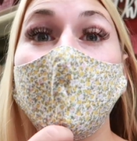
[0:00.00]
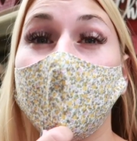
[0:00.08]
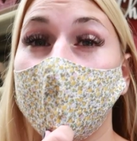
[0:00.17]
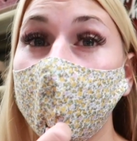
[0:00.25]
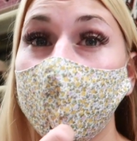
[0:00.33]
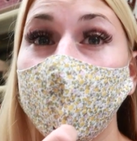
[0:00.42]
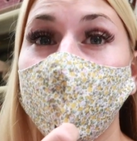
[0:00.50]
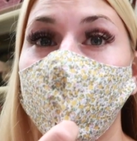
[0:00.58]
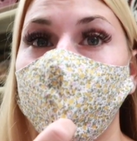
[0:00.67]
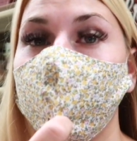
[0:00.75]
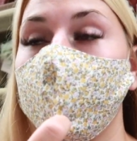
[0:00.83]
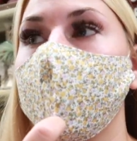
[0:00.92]
Another thing I
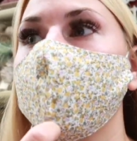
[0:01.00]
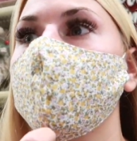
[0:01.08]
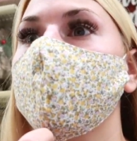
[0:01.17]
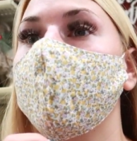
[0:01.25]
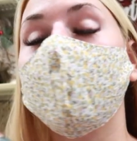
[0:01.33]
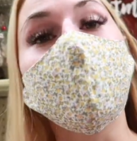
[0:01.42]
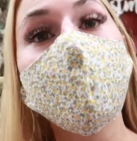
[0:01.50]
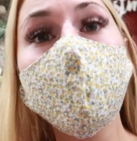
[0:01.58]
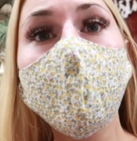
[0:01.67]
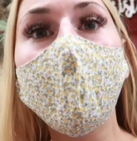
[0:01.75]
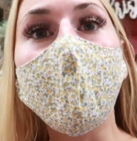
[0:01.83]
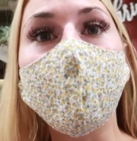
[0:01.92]
haven't mentioned that they
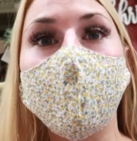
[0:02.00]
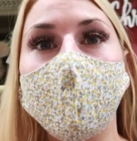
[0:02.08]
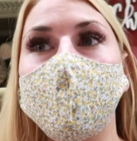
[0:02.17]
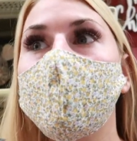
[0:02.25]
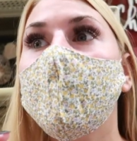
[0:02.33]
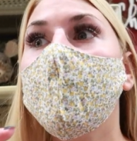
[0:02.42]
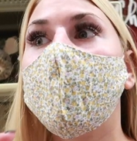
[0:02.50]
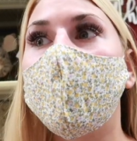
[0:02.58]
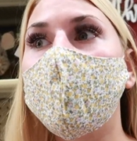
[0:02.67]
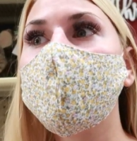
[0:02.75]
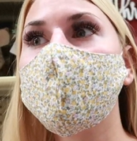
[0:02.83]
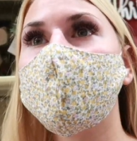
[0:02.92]
do have is
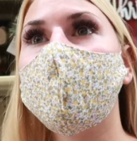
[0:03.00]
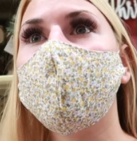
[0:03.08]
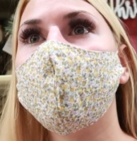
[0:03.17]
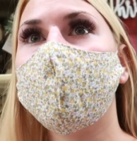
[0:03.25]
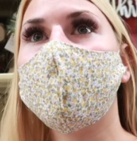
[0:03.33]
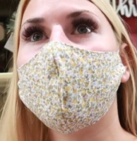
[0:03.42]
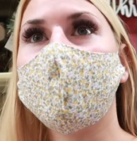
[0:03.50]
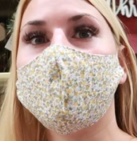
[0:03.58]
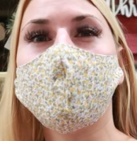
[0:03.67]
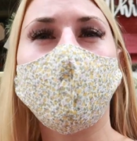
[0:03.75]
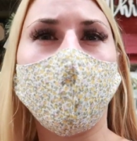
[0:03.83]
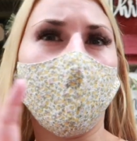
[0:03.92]
all stuff that
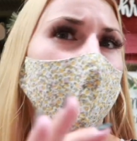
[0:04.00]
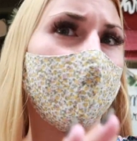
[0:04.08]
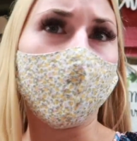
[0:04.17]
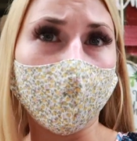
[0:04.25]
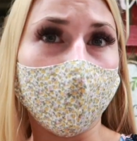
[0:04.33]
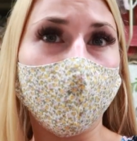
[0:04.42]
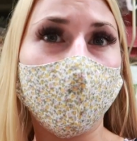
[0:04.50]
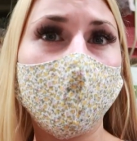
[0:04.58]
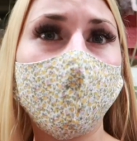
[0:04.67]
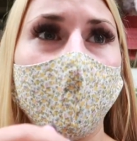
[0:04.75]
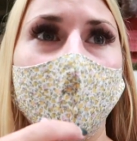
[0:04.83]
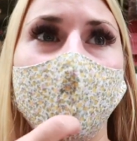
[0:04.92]
is more like
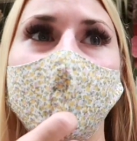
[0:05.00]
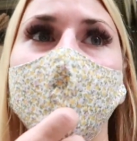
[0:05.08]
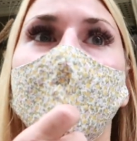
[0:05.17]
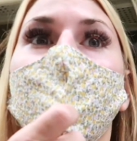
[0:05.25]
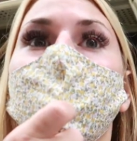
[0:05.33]
religious based.